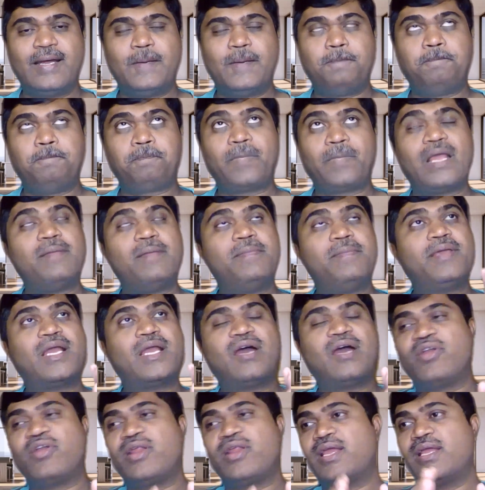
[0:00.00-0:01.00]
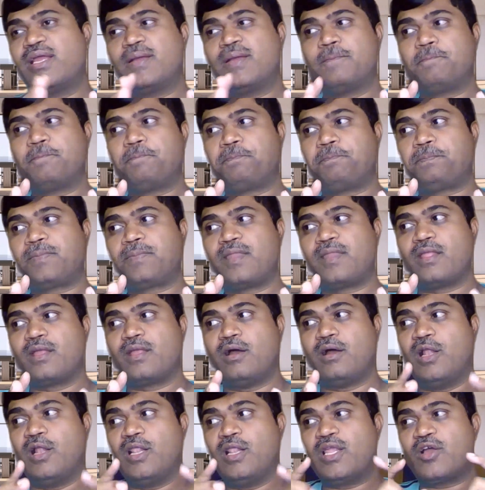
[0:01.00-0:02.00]
I'll be covering
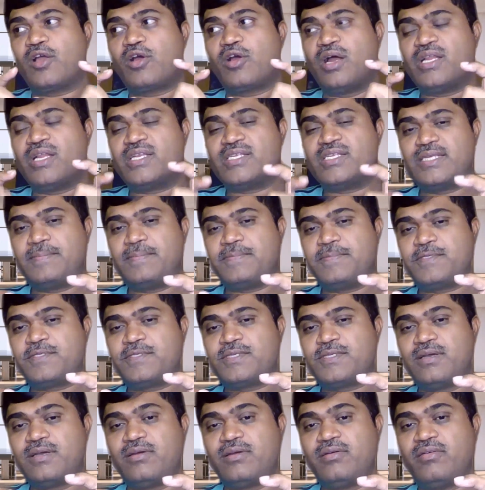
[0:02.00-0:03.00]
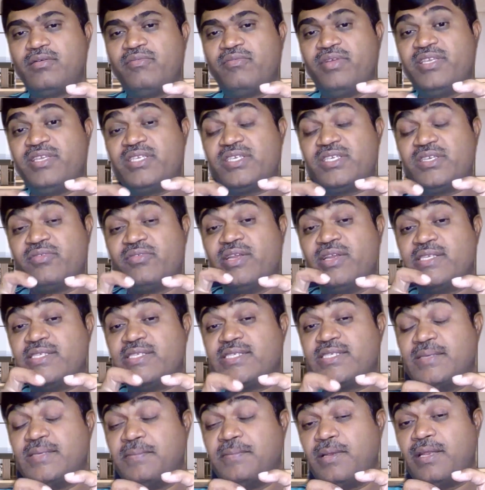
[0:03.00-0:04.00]
all the concepts which
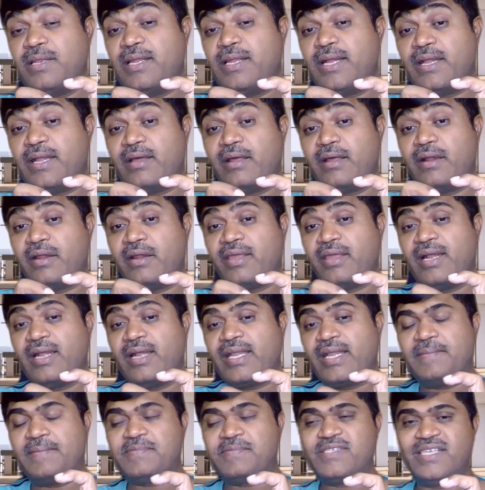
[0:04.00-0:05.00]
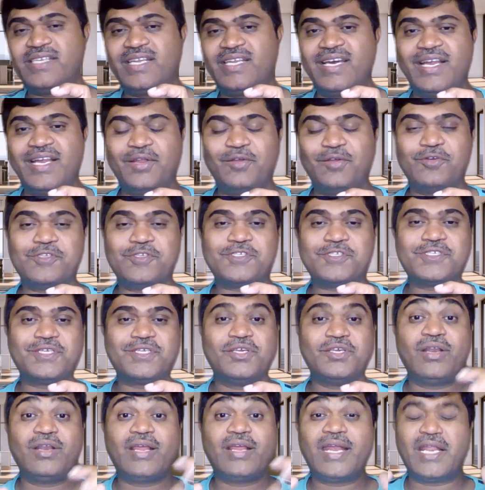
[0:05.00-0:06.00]
will simulate real-time
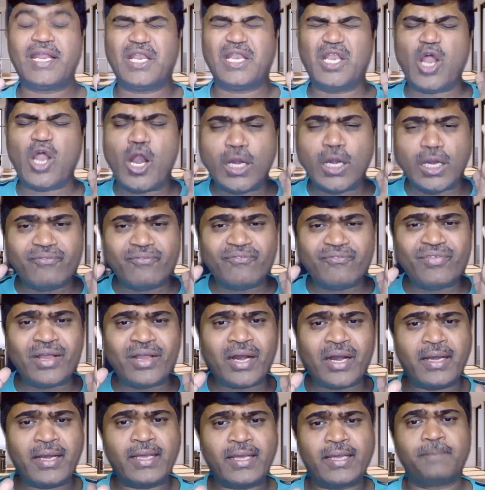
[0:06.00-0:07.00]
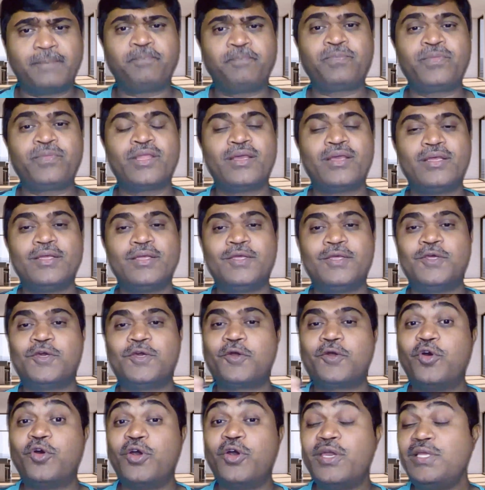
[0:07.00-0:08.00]
scenarios. You'll get a lot of learning
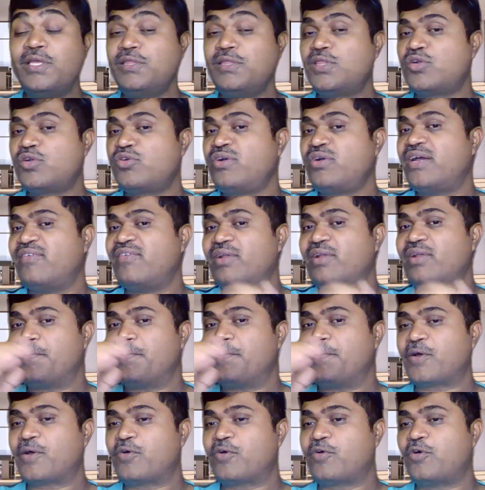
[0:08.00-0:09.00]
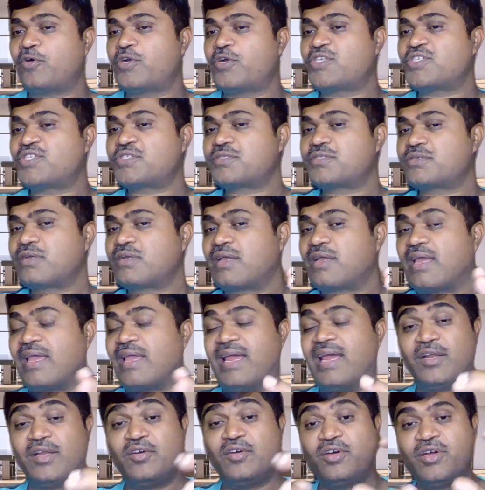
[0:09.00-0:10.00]
going through developer course
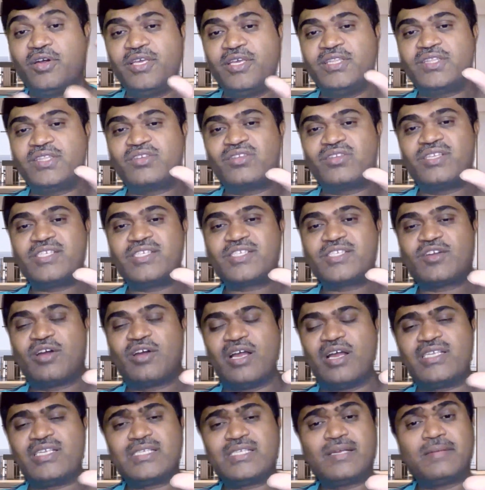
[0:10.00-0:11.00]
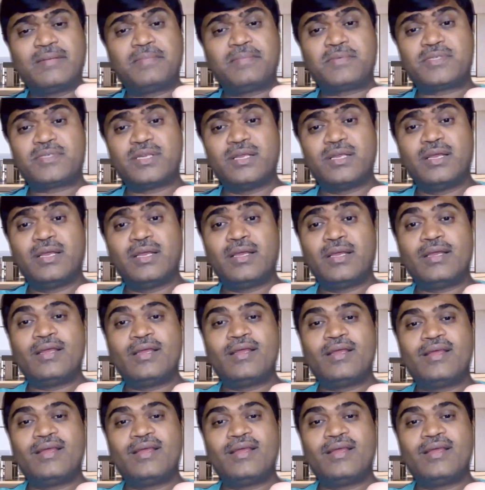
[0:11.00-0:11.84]
and going through these concepts